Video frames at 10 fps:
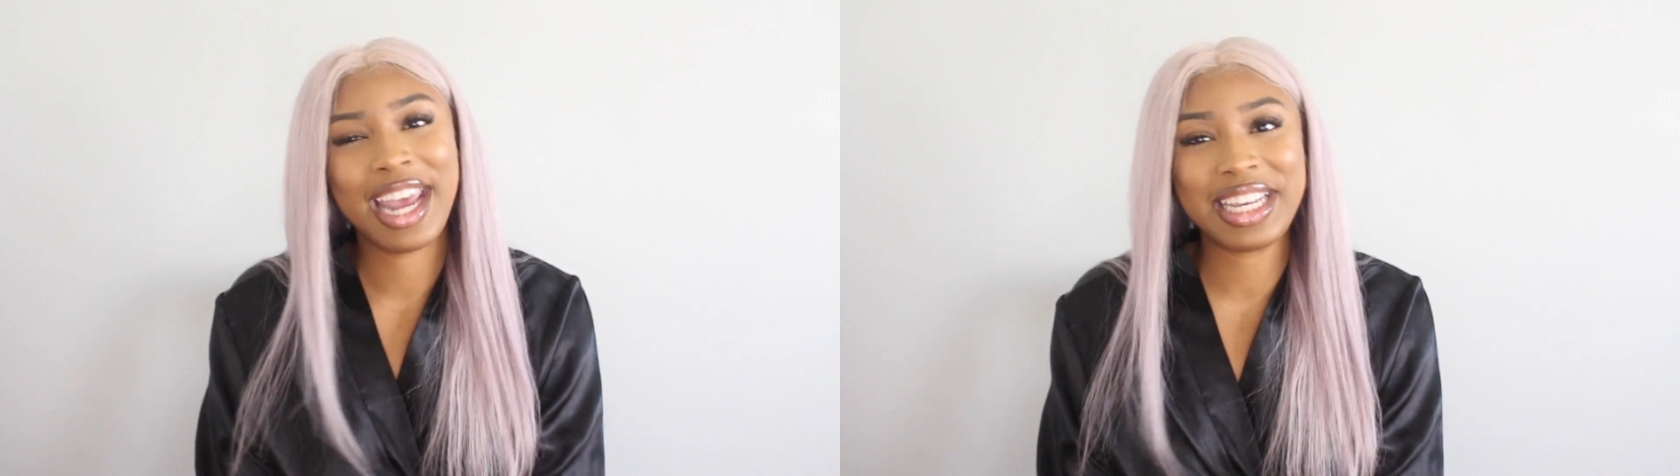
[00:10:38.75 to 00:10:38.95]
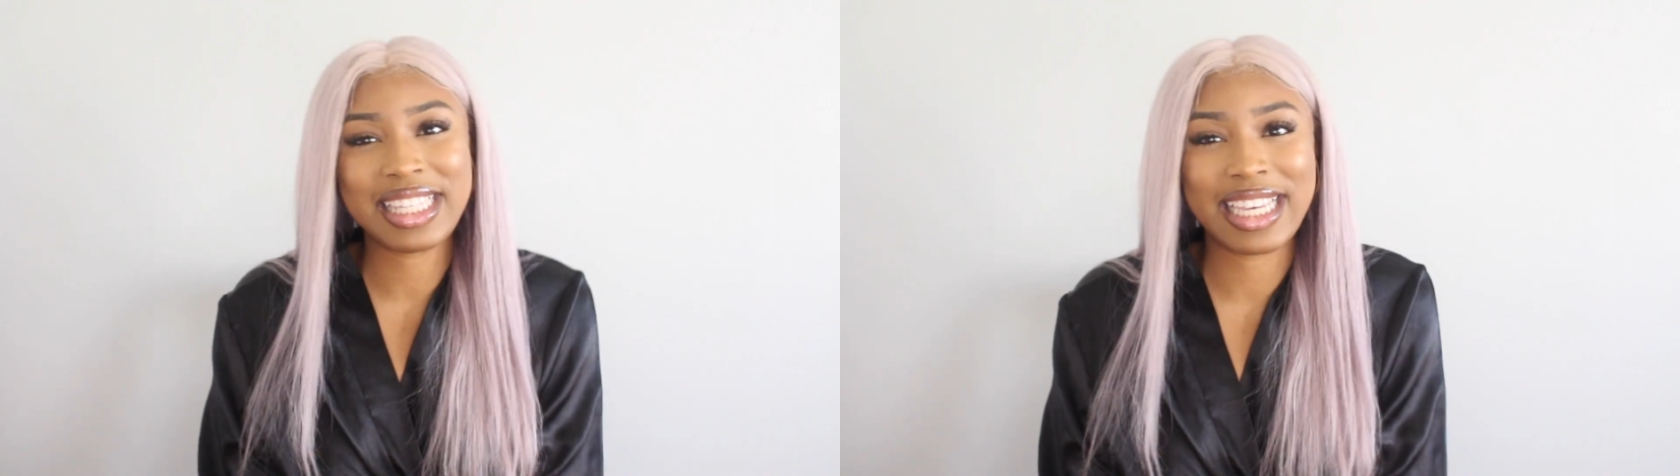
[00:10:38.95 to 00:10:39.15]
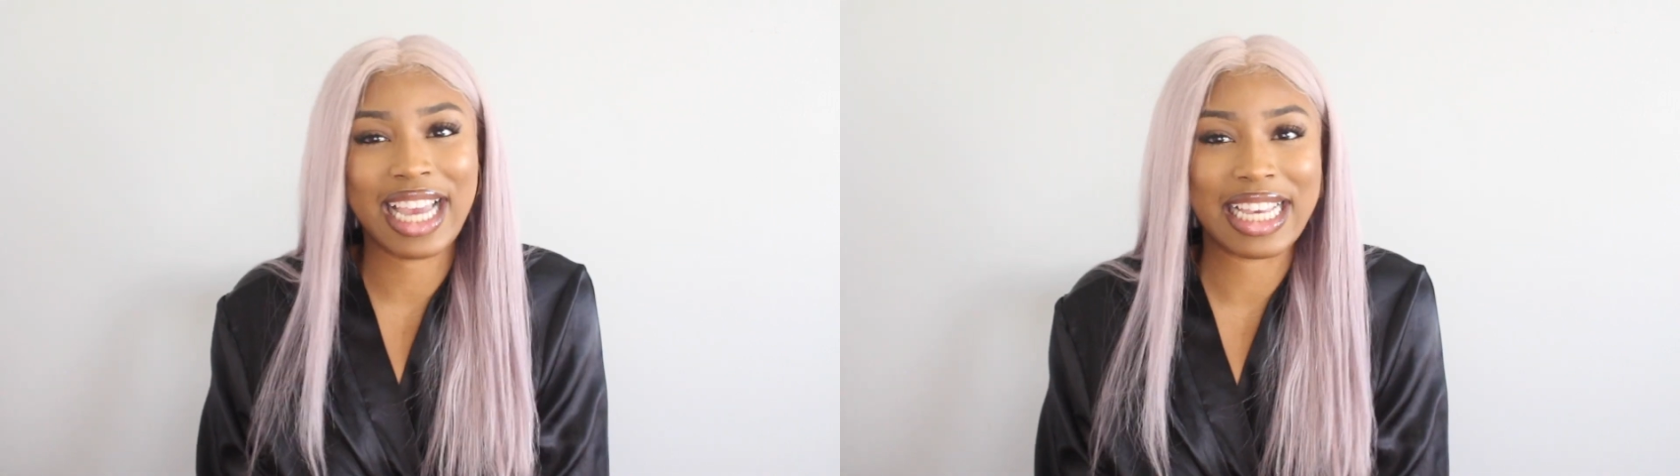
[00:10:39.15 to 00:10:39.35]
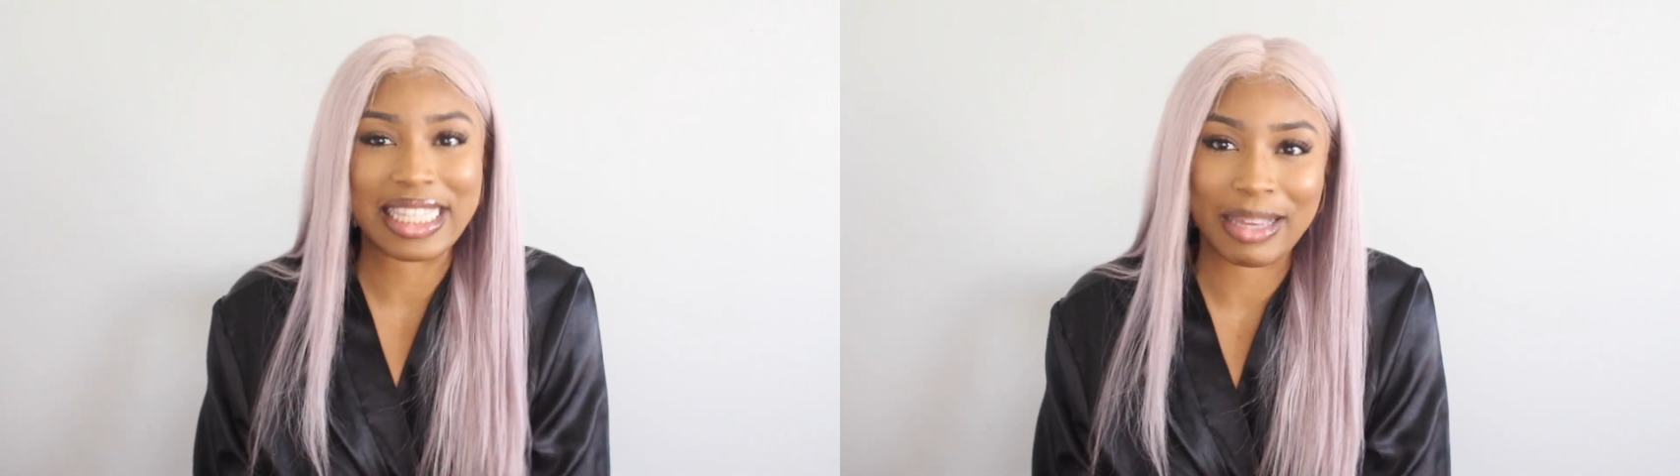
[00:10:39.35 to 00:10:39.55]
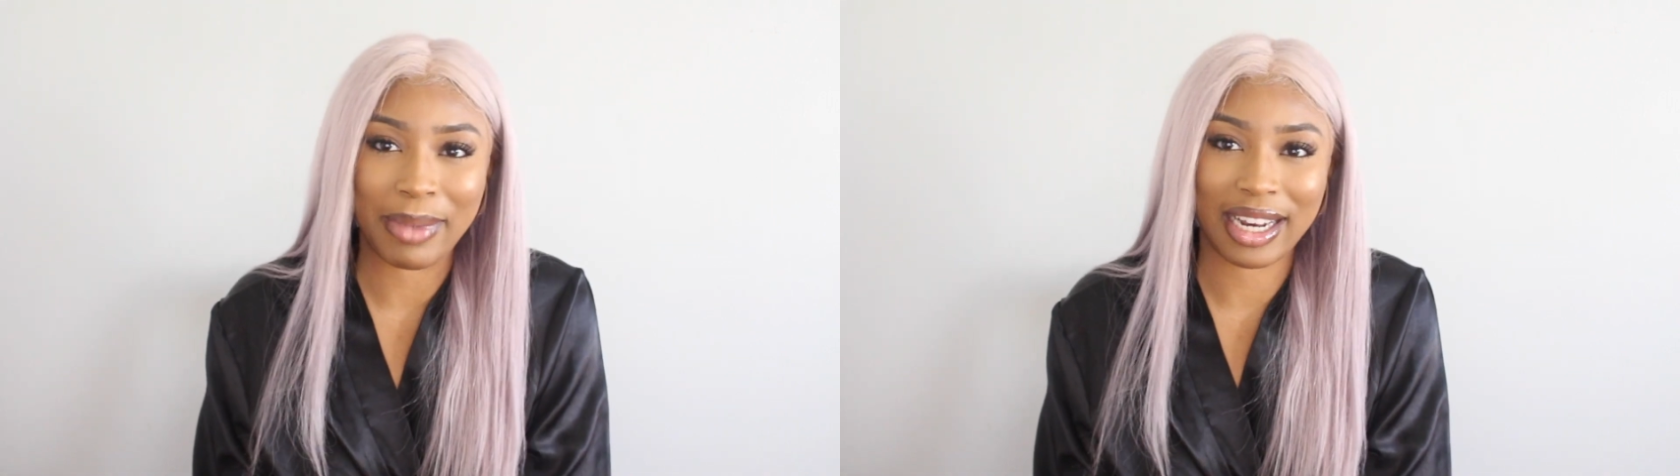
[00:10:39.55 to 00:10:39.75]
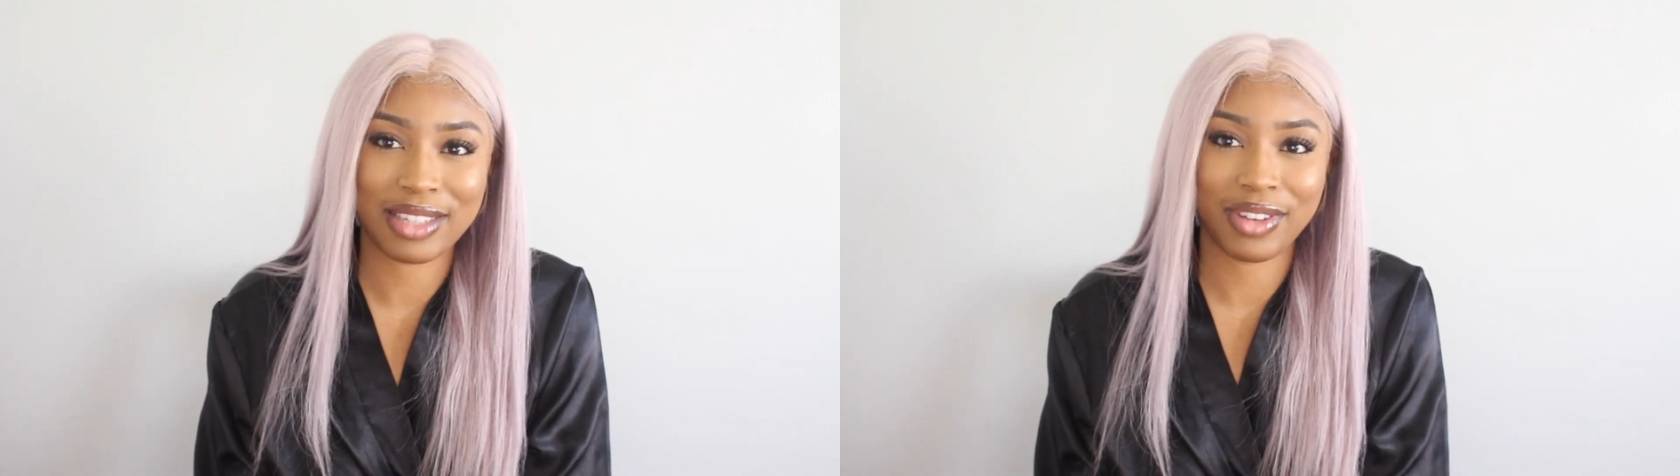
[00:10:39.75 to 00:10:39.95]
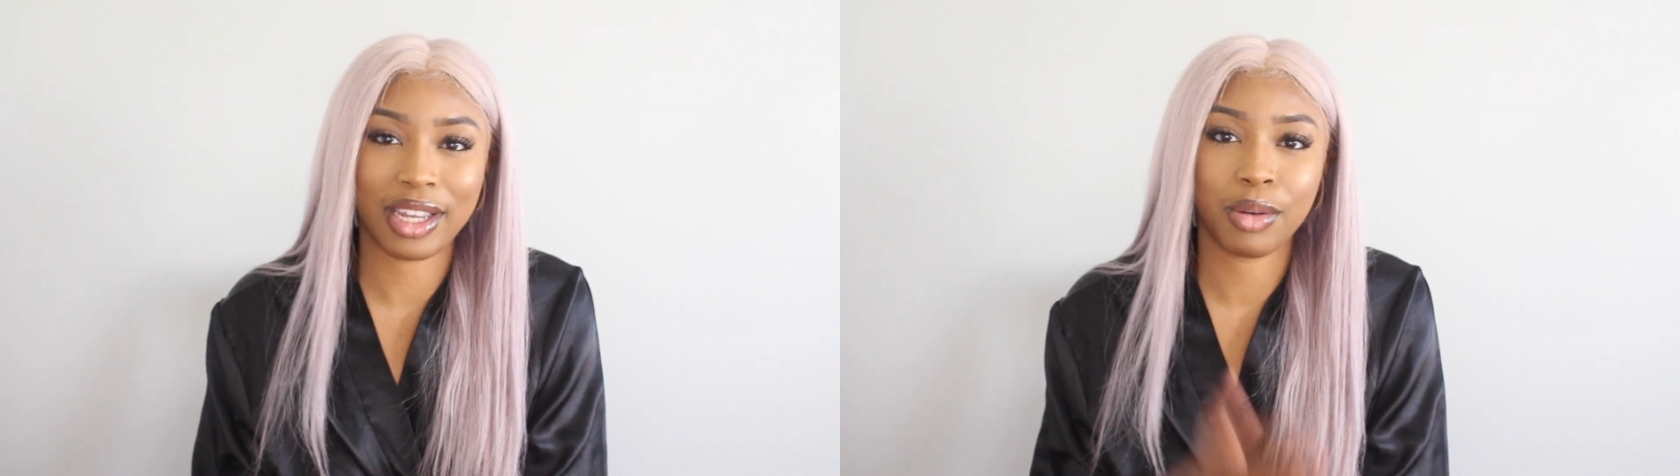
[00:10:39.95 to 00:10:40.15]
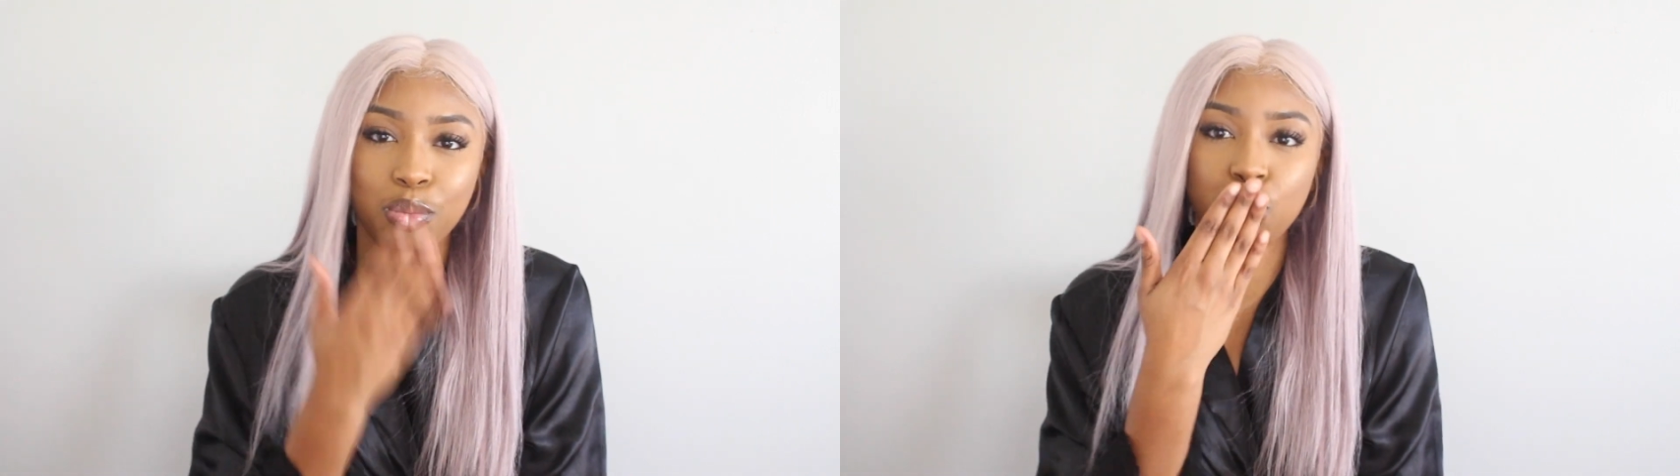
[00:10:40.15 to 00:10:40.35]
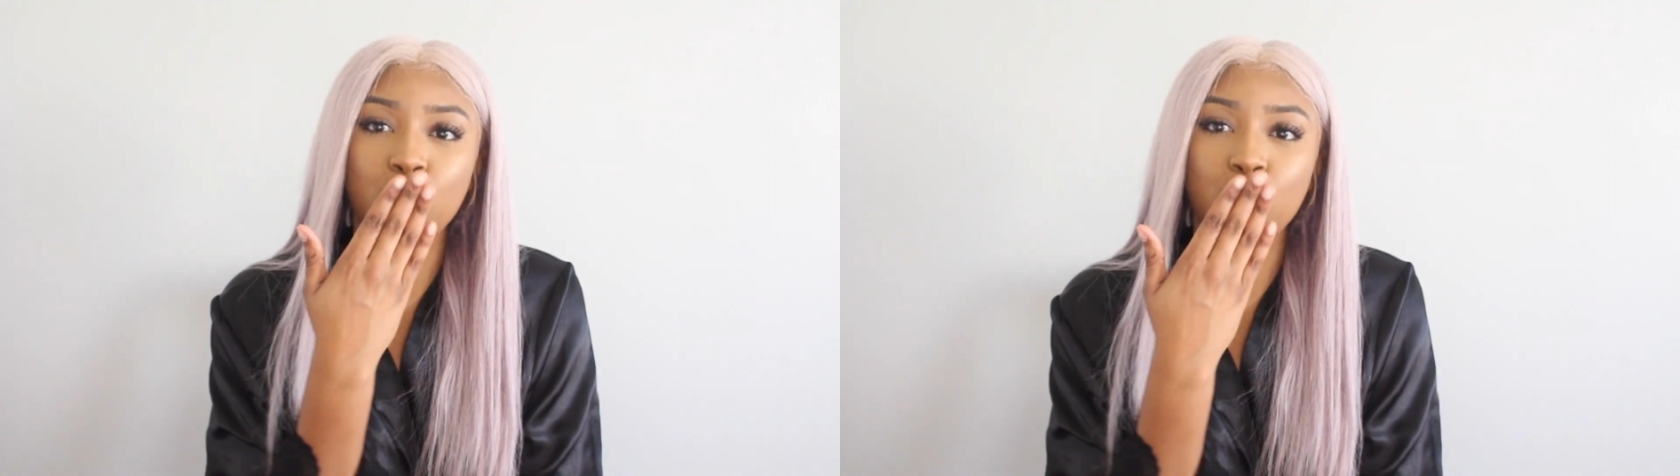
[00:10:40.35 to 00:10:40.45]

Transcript: and I'll see you guys in my next video.